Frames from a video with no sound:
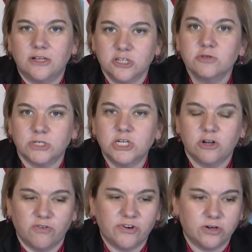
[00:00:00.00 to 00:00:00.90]
just switching it
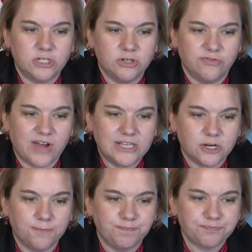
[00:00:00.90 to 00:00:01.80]
over to
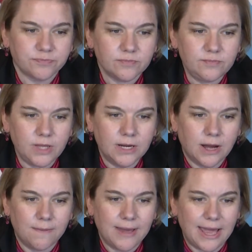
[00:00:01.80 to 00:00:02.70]
Pfizer.
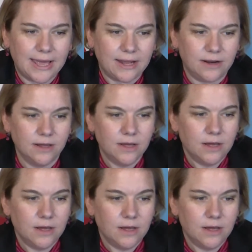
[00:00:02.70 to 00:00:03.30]
And